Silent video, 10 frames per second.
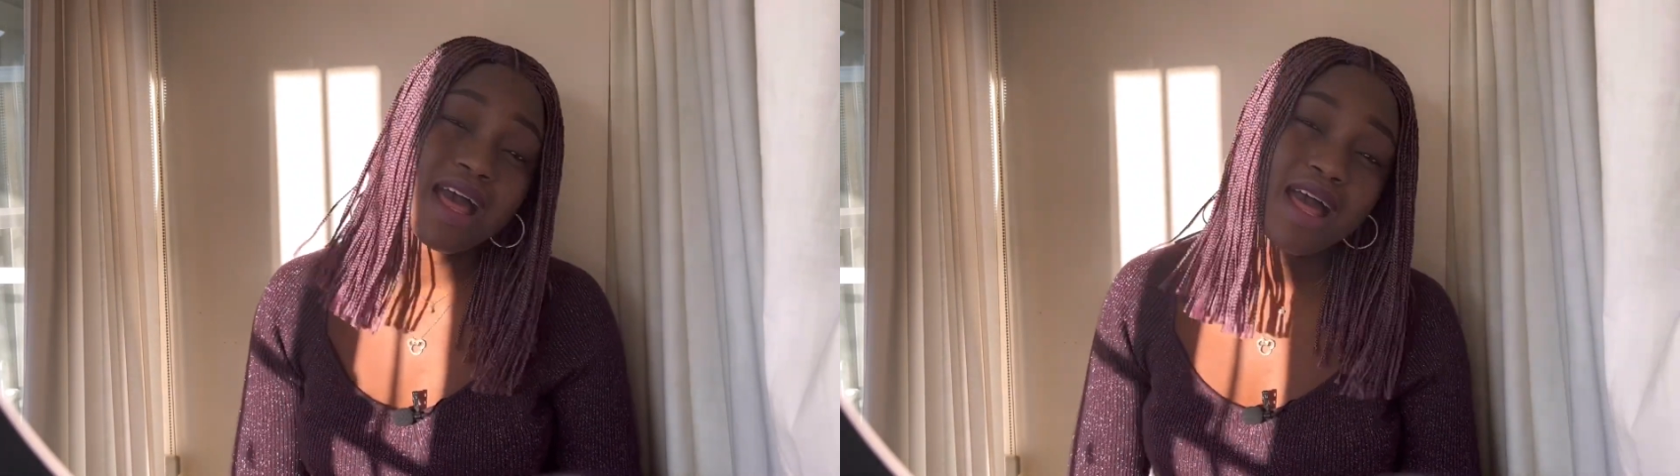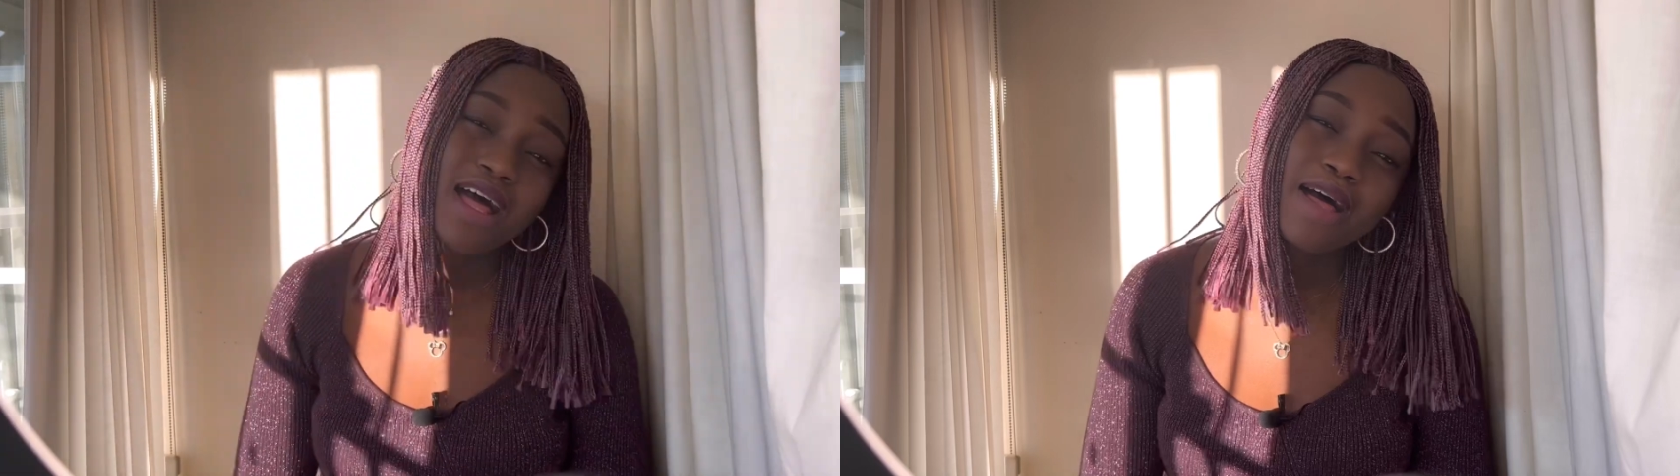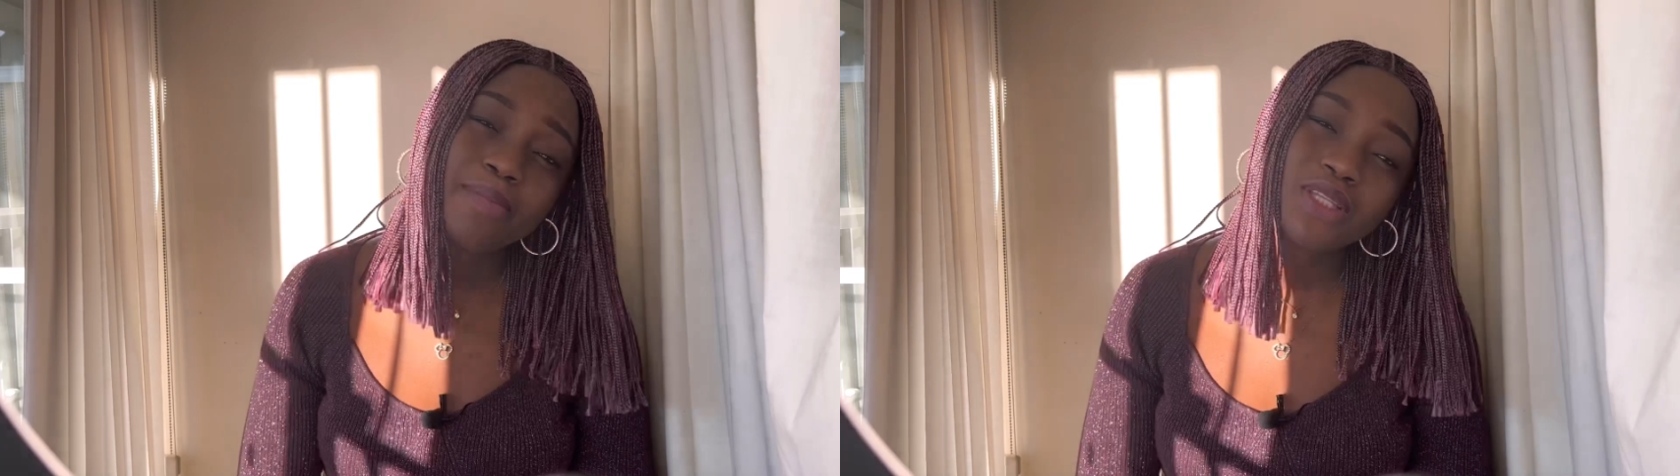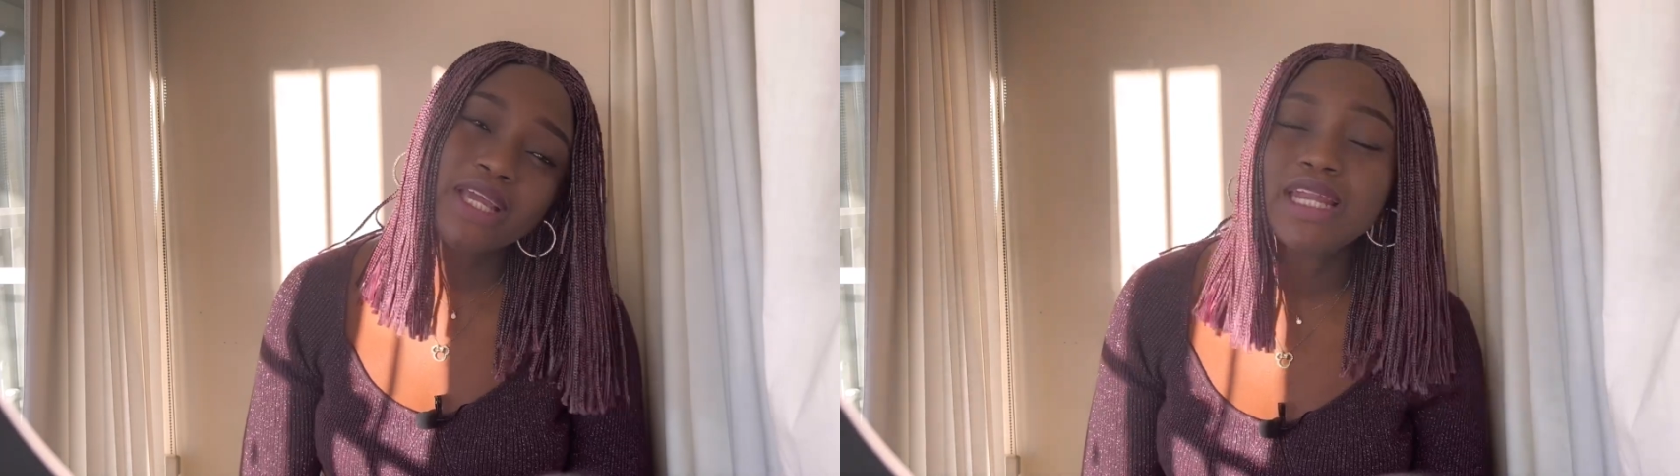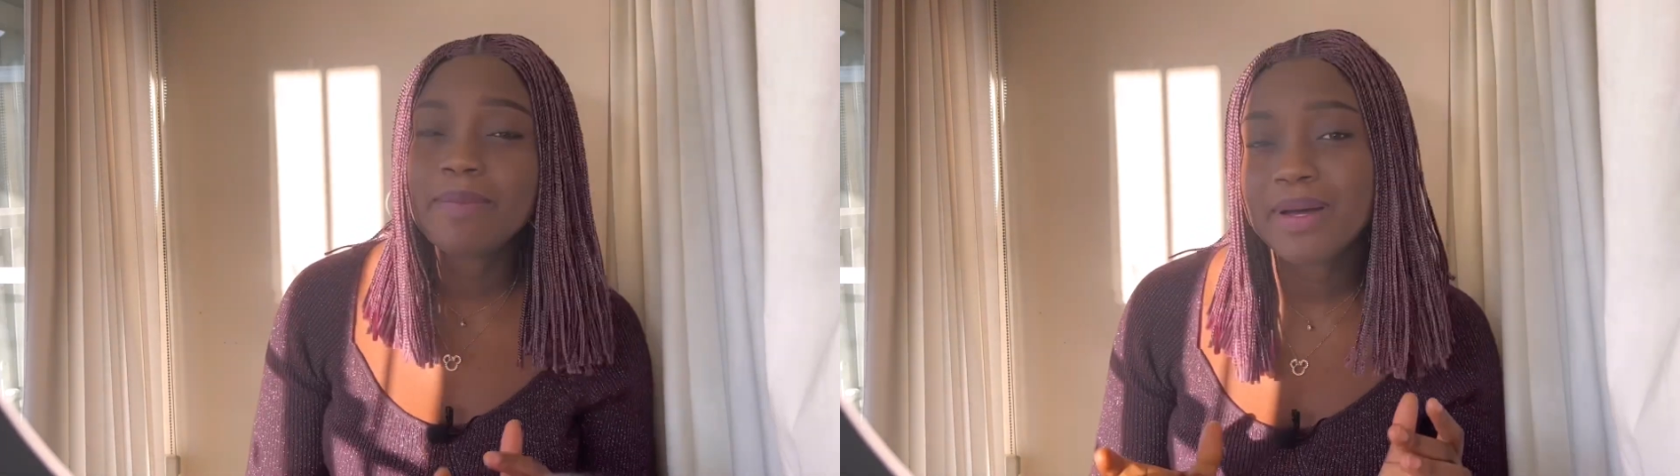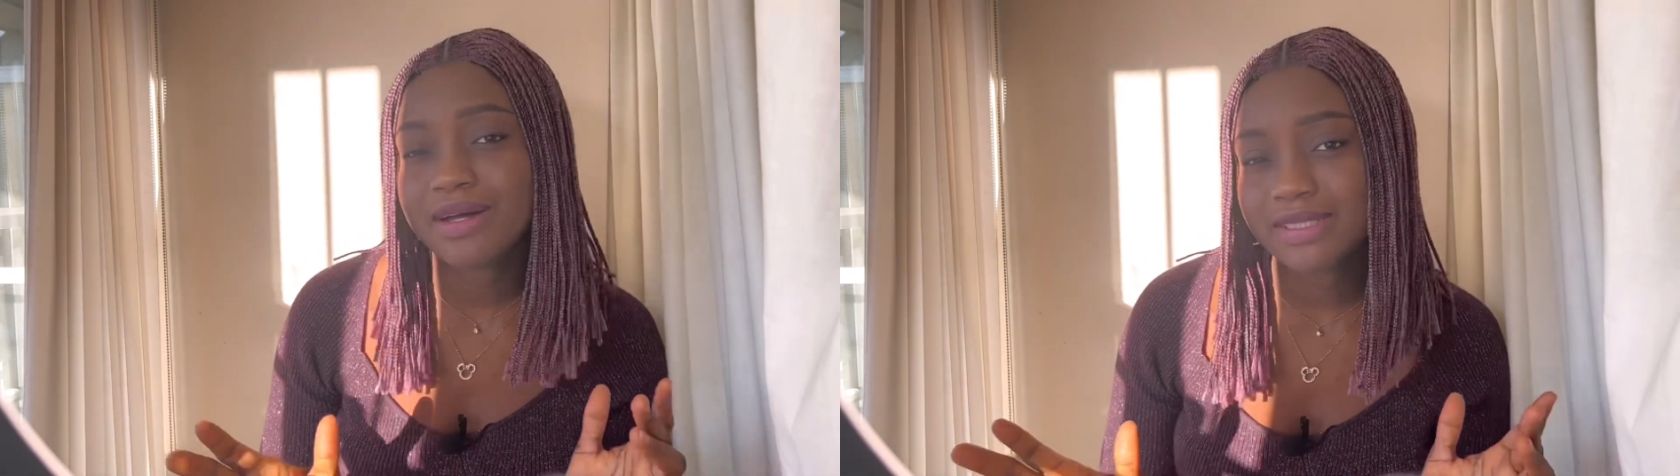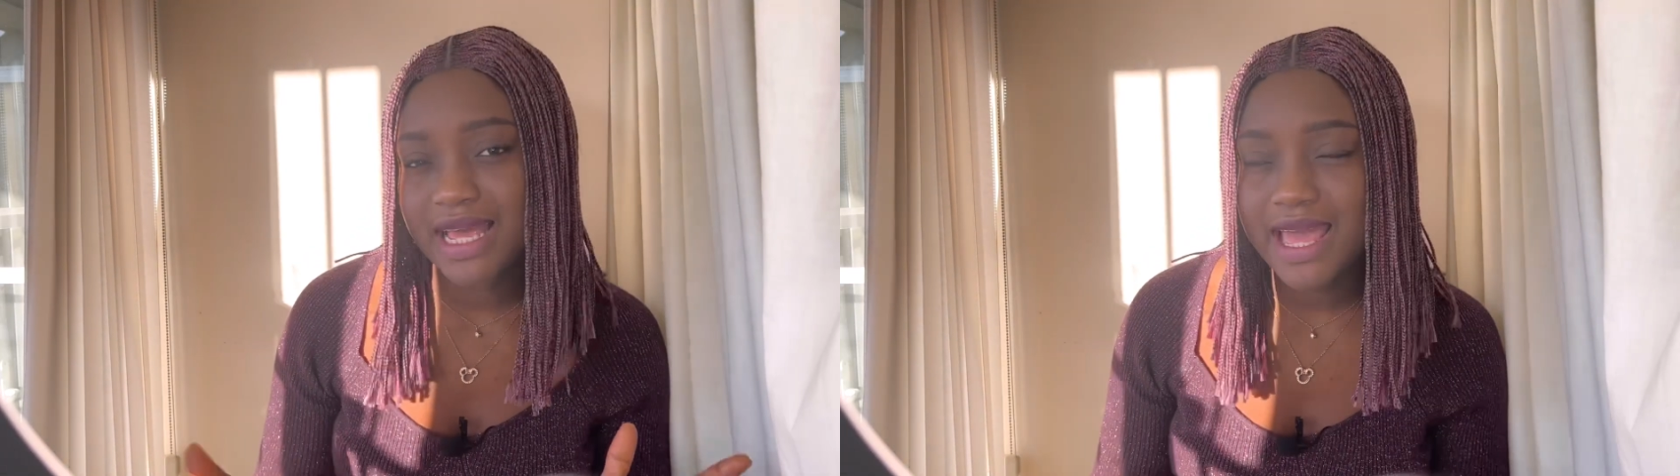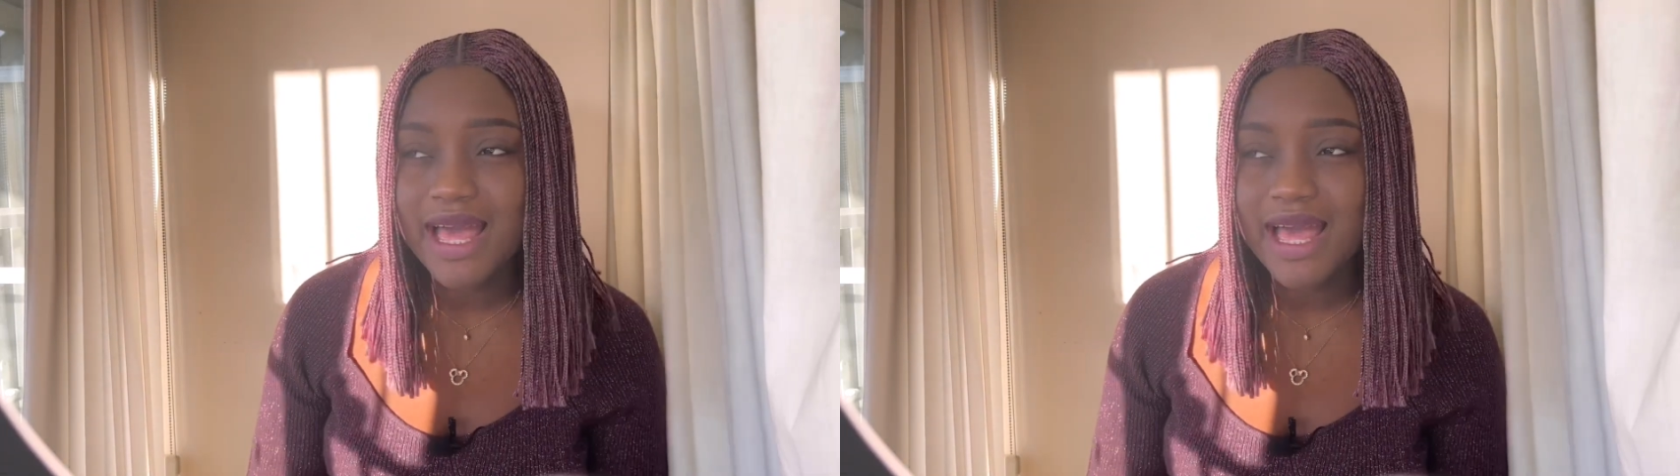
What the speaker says: talking about their